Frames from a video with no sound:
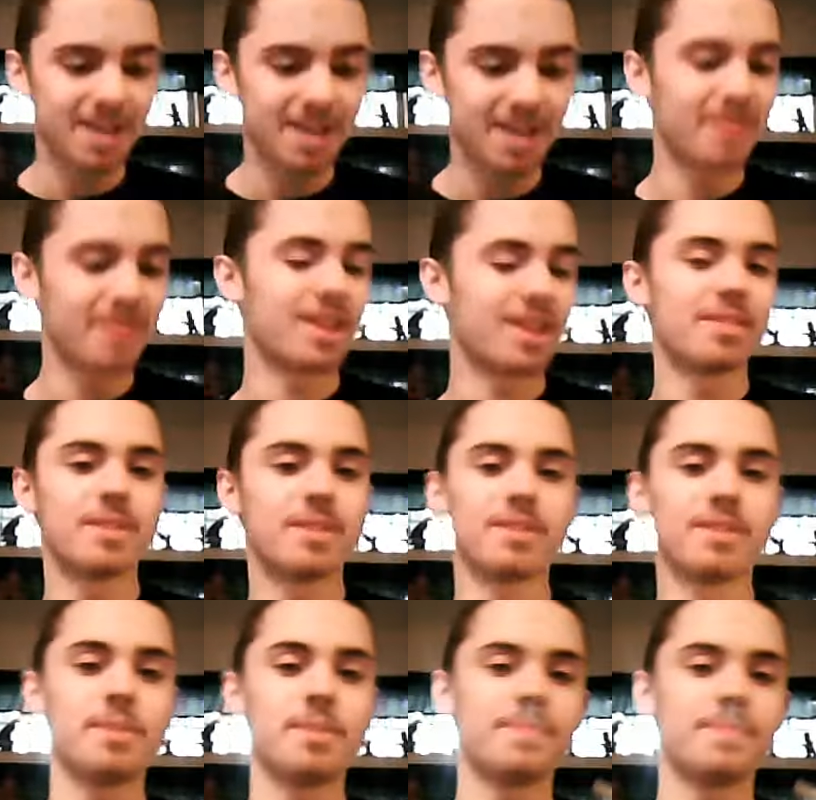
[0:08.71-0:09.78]
Okay. Let
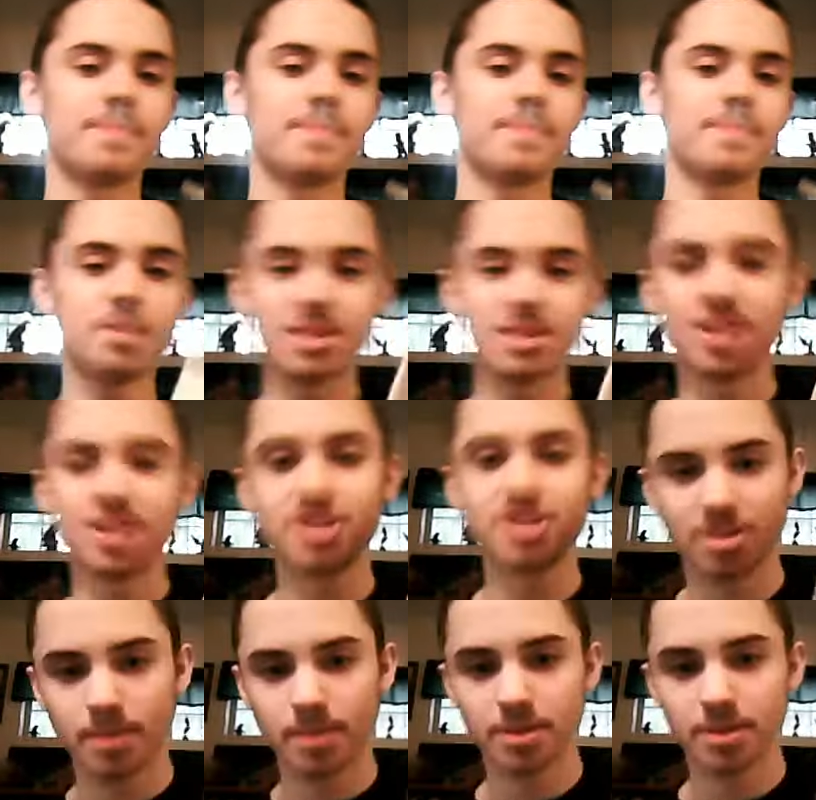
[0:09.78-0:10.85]
me tell you
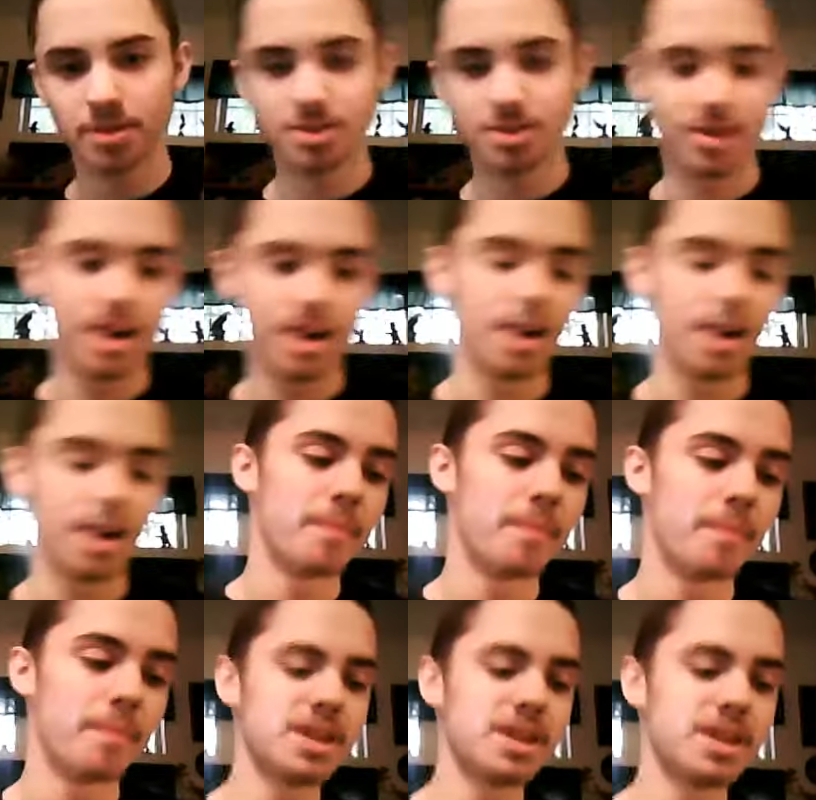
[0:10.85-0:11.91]
something about this. All right.
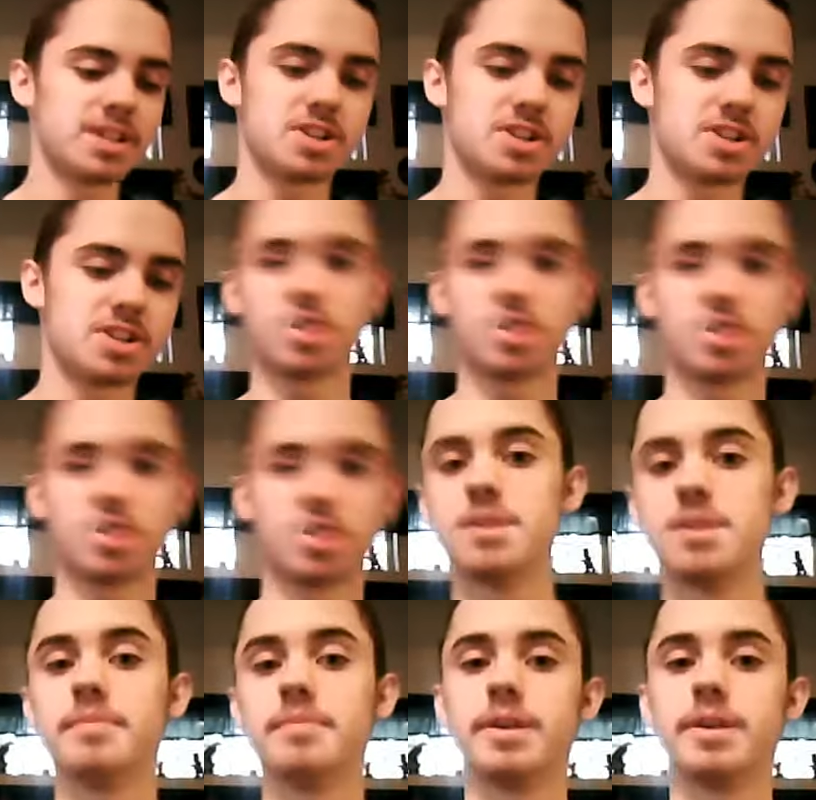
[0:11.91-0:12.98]
This is actually going to
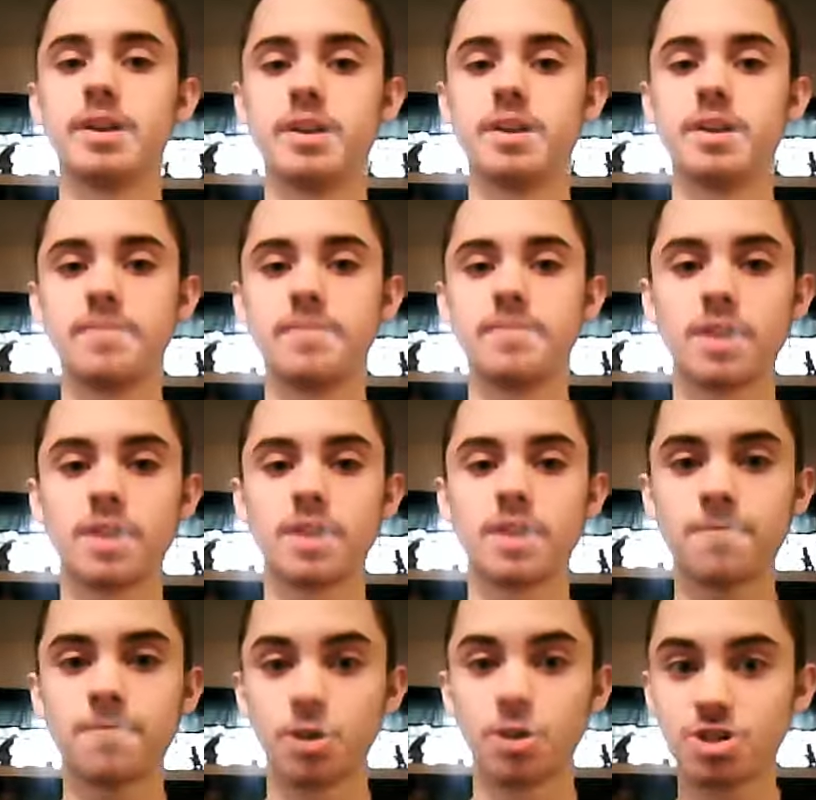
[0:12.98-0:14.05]
be my
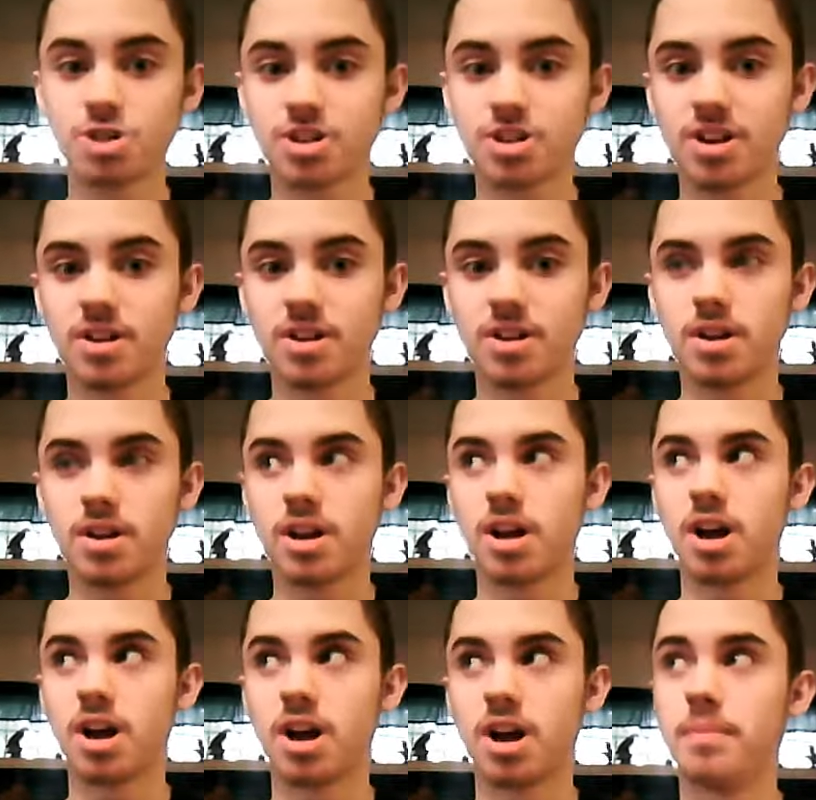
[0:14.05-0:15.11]
first
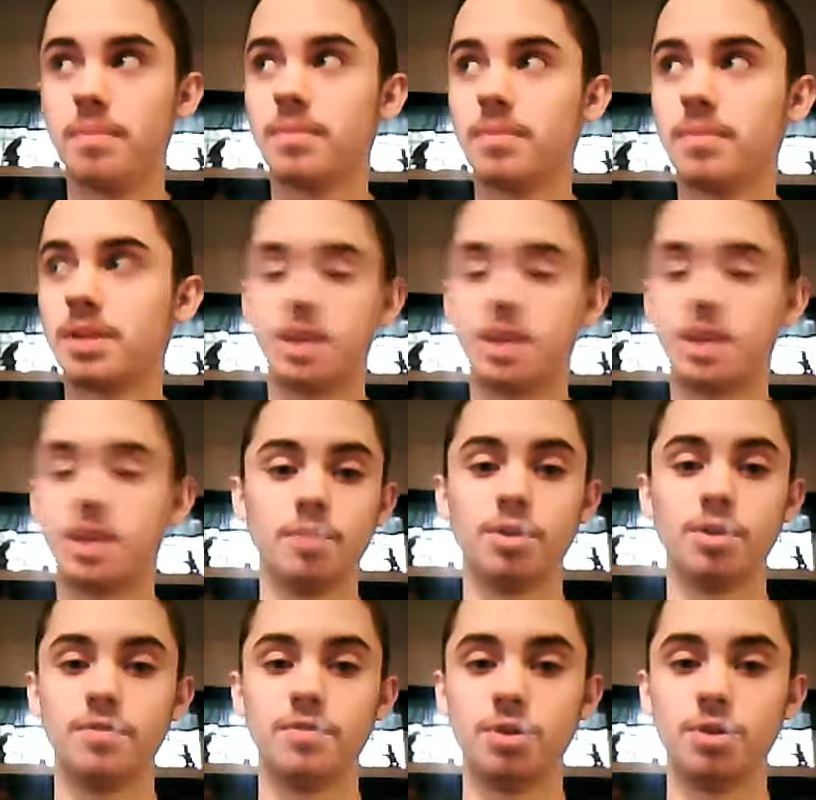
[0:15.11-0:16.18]
game
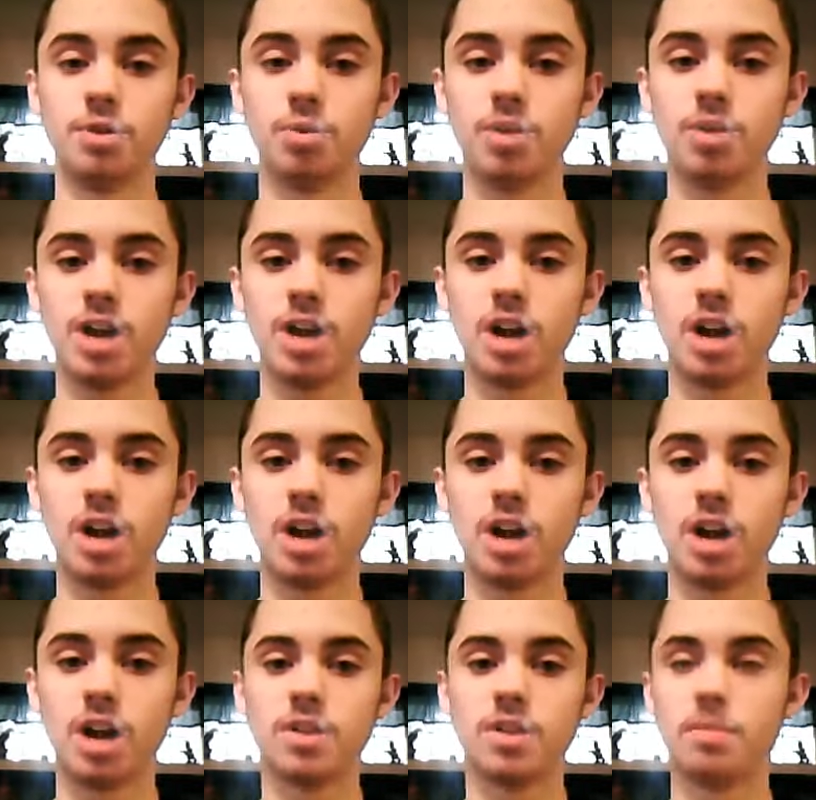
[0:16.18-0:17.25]
review out of
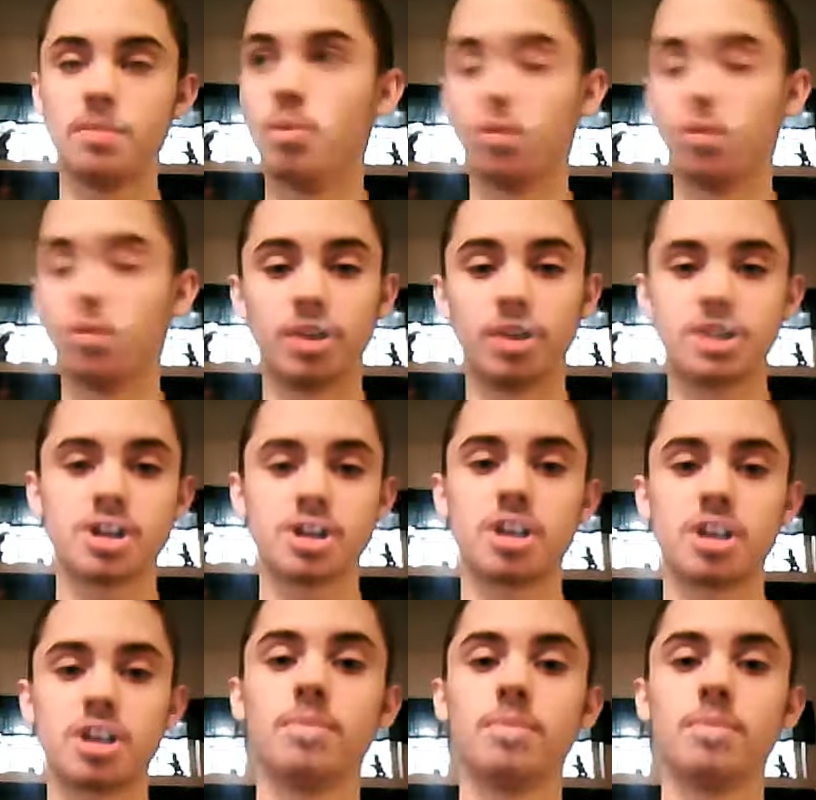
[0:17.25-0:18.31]
more that's going to
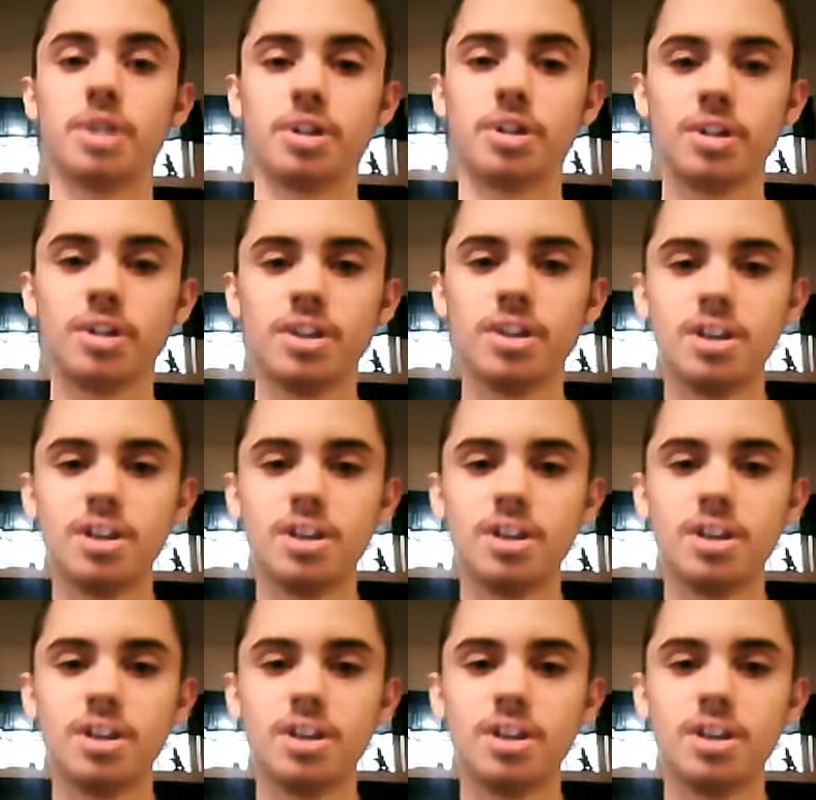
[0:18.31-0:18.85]
come later.